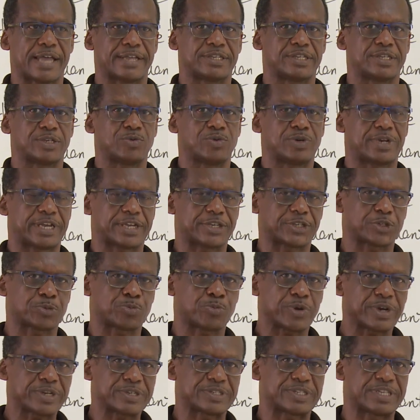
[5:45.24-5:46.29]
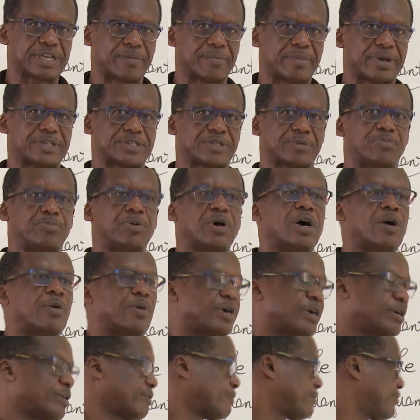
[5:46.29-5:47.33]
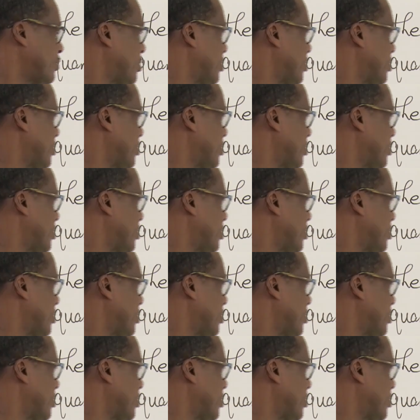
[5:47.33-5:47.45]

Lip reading: And you will express them as a power